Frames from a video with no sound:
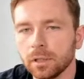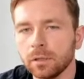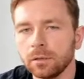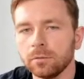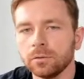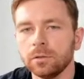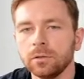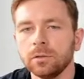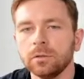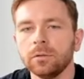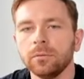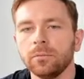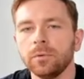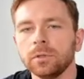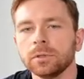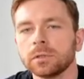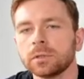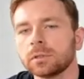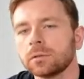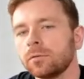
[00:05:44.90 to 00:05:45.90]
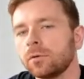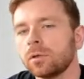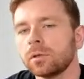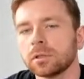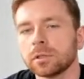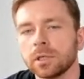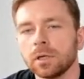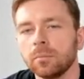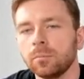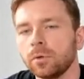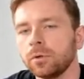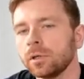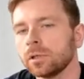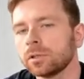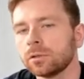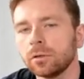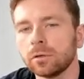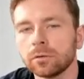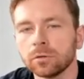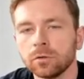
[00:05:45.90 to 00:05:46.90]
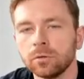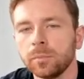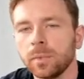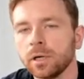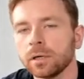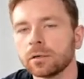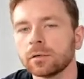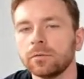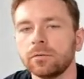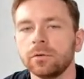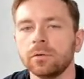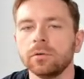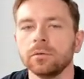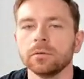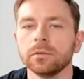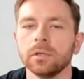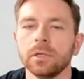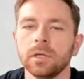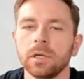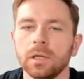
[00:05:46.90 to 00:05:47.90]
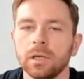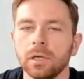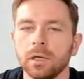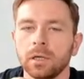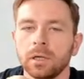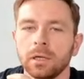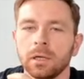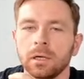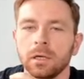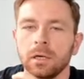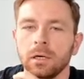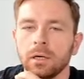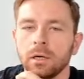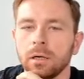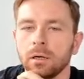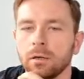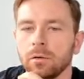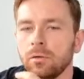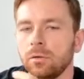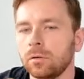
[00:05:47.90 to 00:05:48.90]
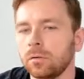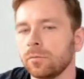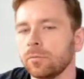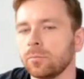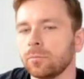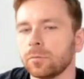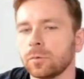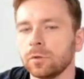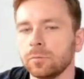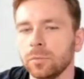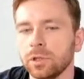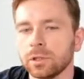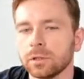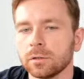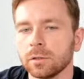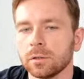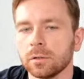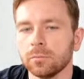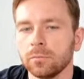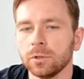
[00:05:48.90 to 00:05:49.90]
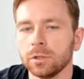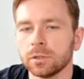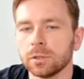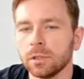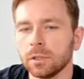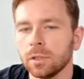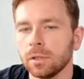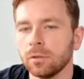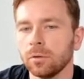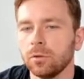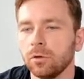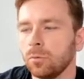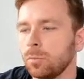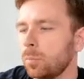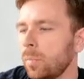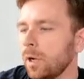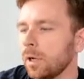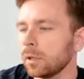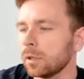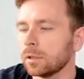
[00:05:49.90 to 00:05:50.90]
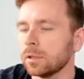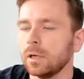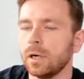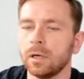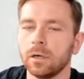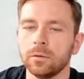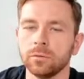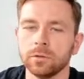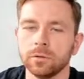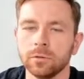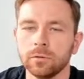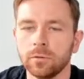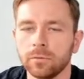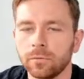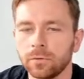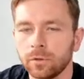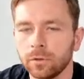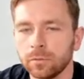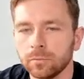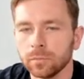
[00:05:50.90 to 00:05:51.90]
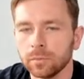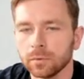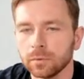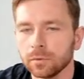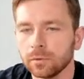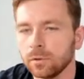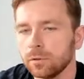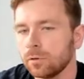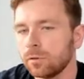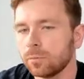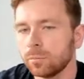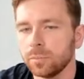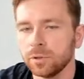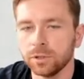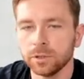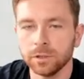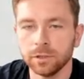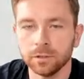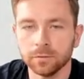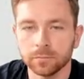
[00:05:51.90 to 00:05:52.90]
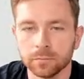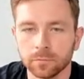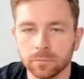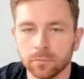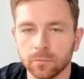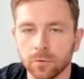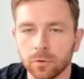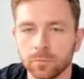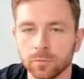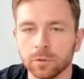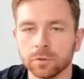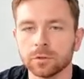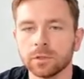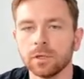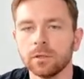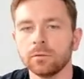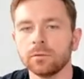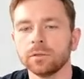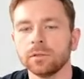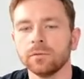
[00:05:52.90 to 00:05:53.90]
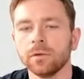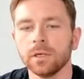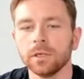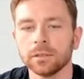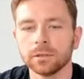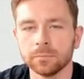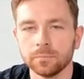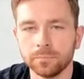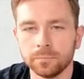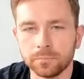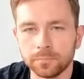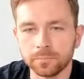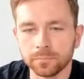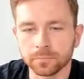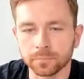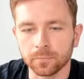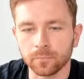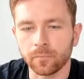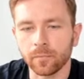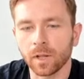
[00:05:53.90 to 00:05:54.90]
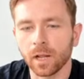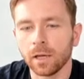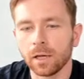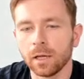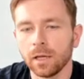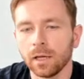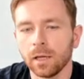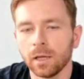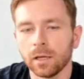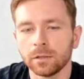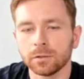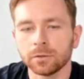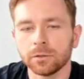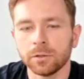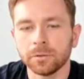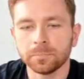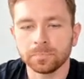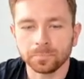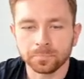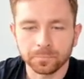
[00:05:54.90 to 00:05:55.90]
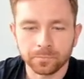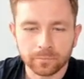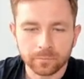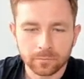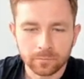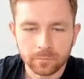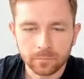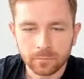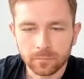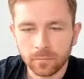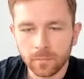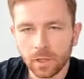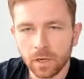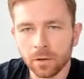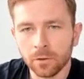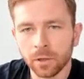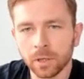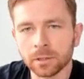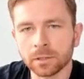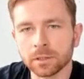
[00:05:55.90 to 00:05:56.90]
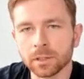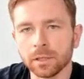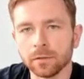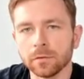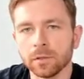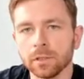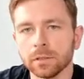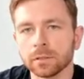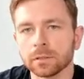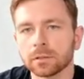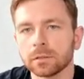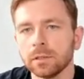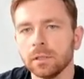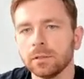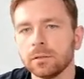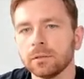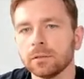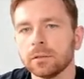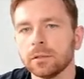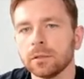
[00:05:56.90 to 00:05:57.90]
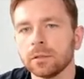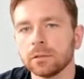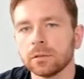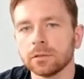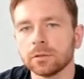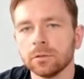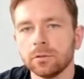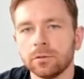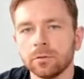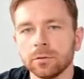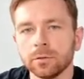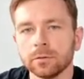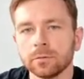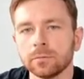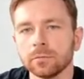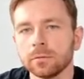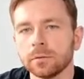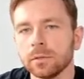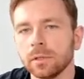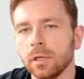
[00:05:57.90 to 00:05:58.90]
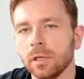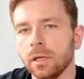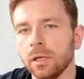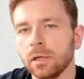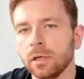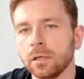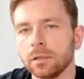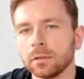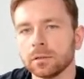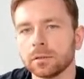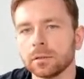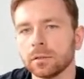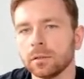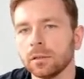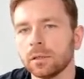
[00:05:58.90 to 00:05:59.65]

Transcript: audio with, for example, external microphone, or to mix it with the loopback audio from your PC, from your sound device. So let's save the source, and